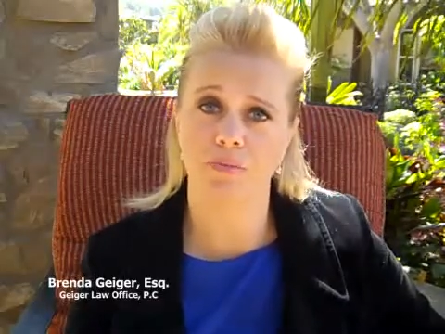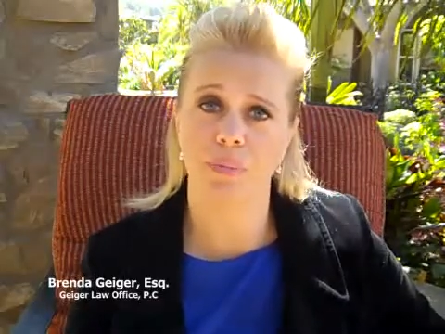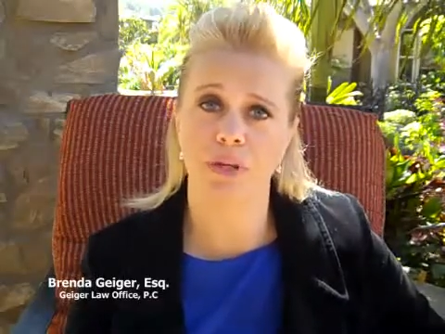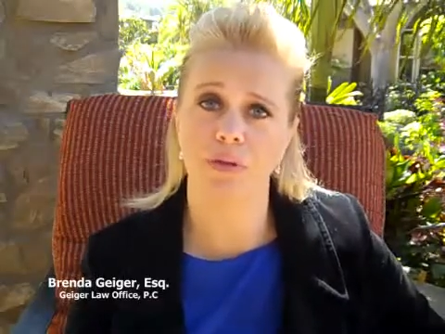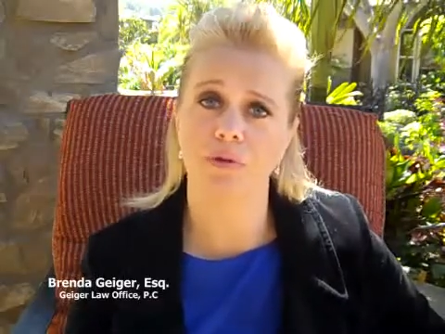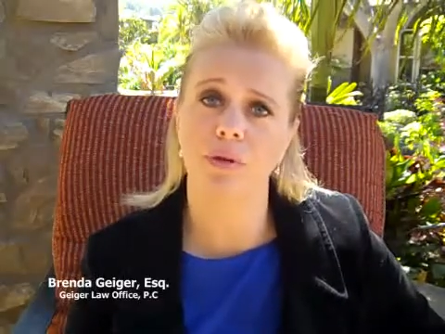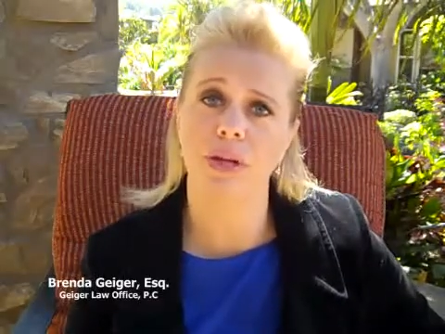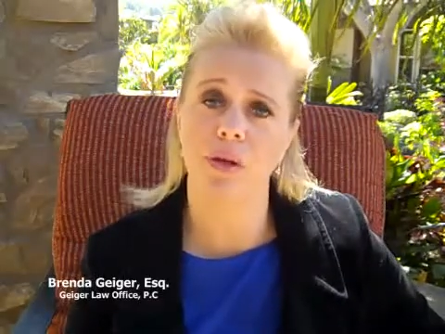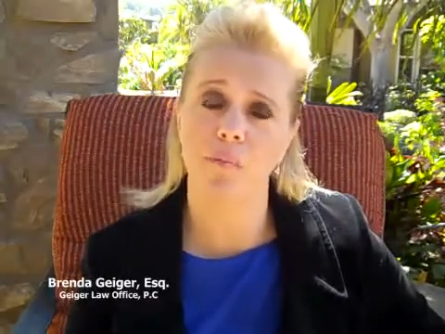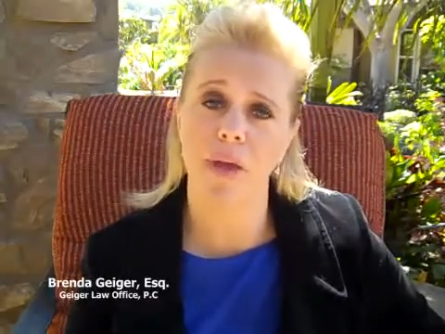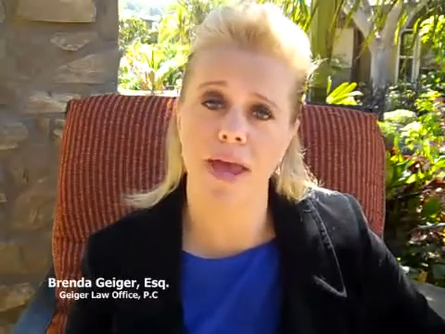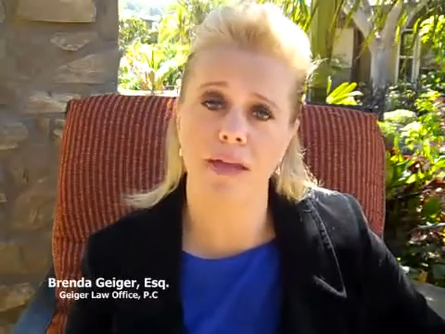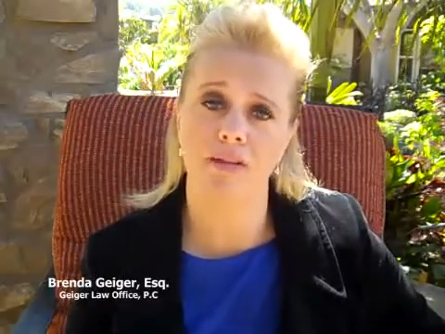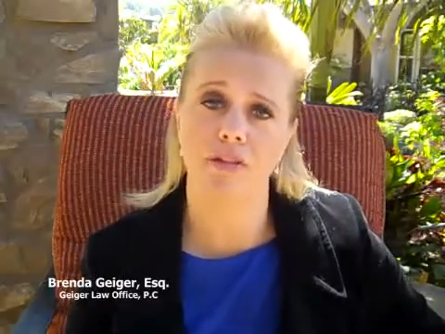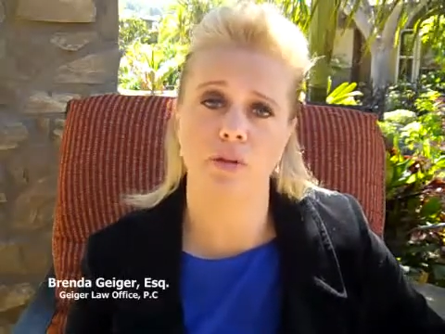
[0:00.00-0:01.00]
But you can
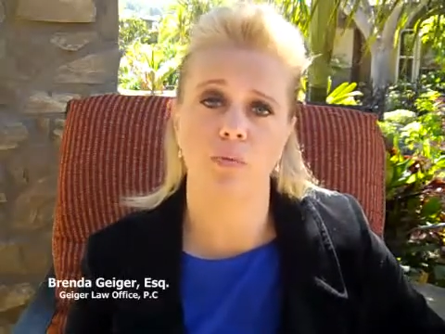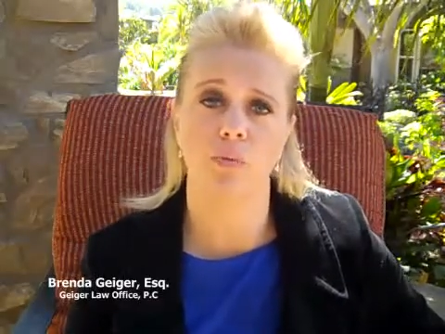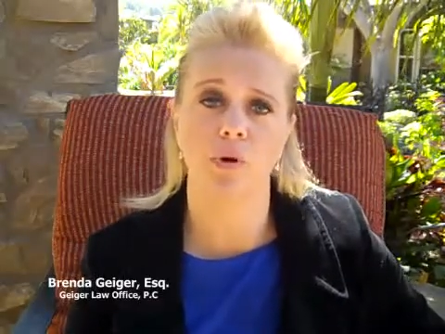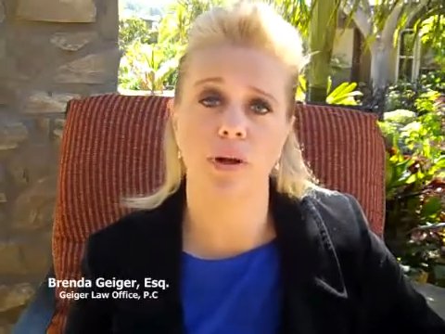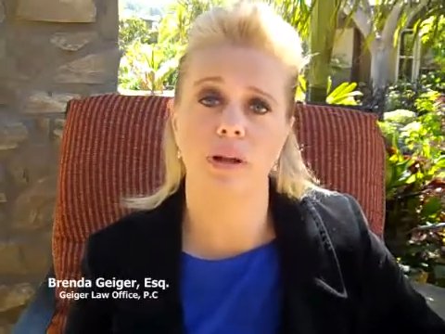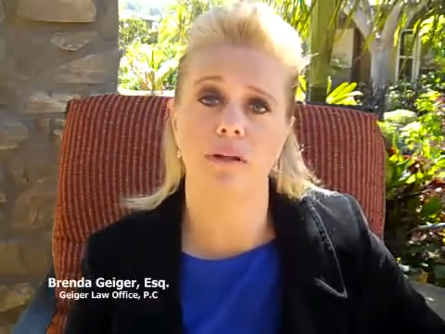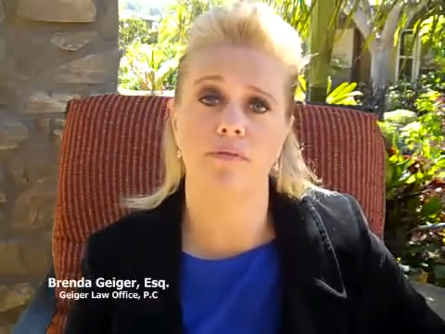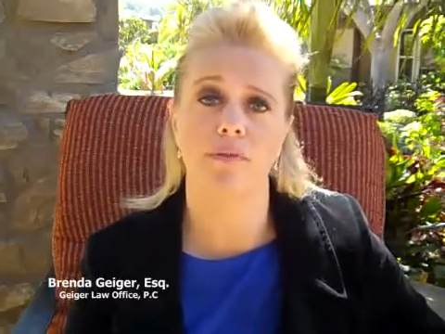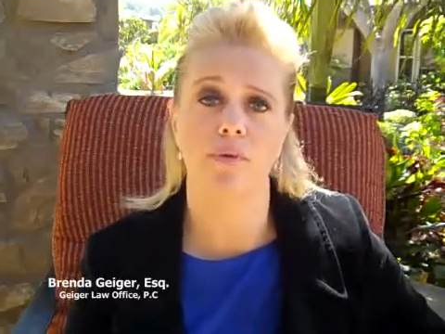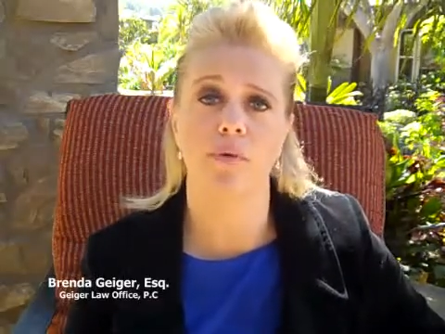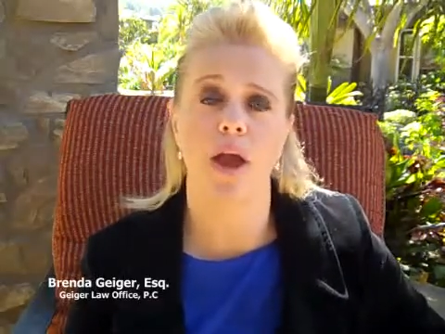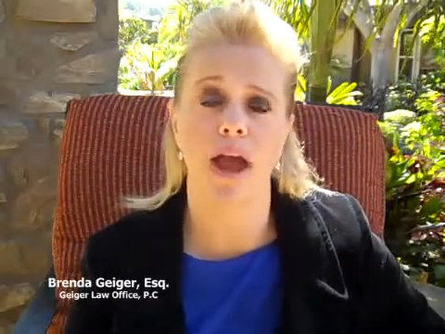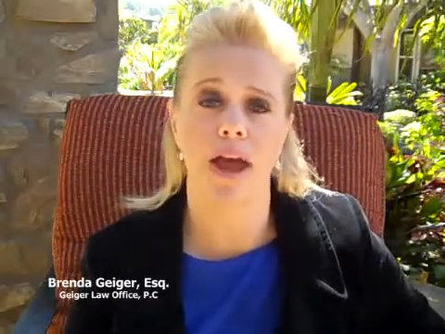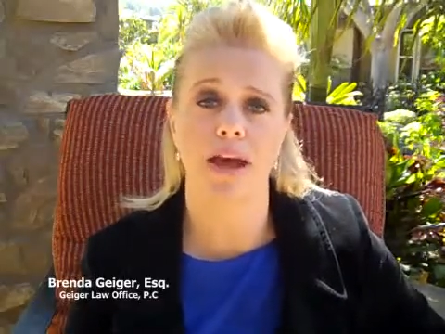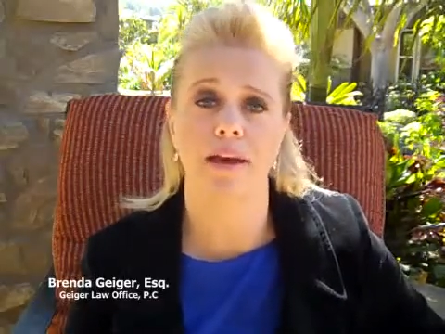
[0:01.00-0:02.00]
imagine, what if
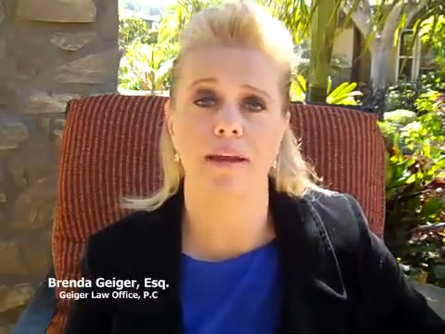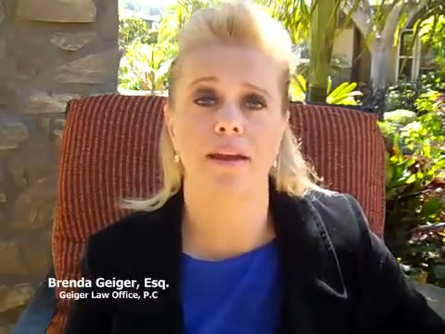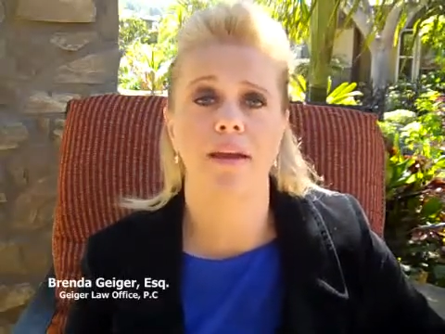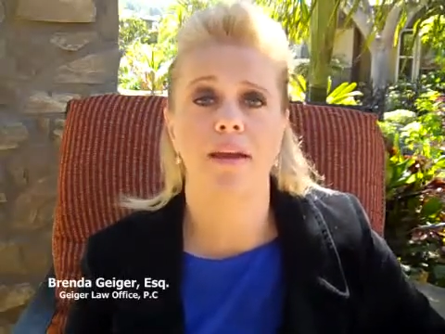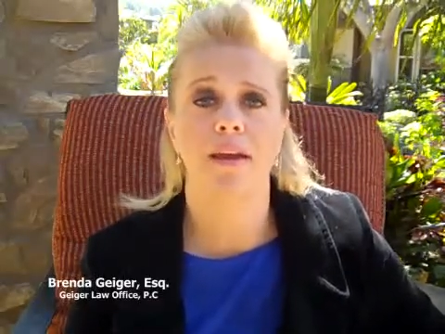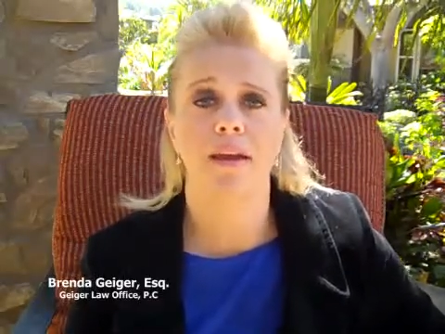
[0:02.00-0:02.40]
you had